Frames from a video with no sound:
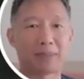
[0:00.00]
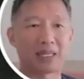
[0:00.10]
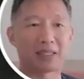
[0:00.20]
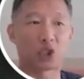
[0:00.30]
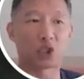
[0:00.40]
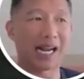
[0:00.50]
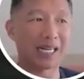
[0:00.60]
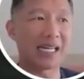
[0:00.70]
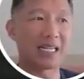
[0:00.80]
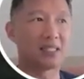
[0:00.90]
because
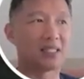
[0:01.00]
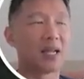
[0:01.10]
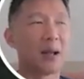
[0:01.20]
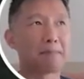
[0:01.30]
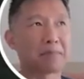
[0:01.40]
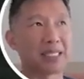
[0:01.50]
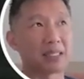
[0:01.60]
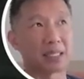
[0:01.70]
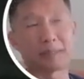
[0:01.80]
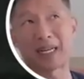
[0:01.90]
Chinese,
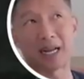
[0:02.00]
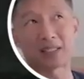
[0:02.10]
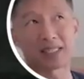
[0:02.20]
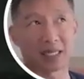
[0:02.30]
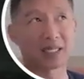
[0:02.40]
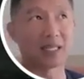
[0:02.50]
depending on the study